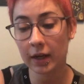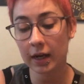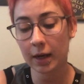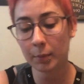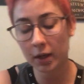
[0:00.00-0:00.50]
and
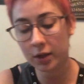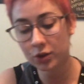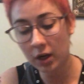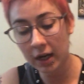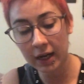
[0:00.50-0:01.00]
I'm gonna
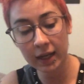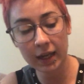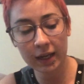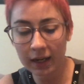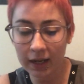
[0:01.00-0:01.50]
try
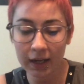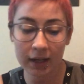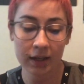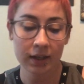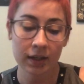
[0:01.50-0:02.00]
a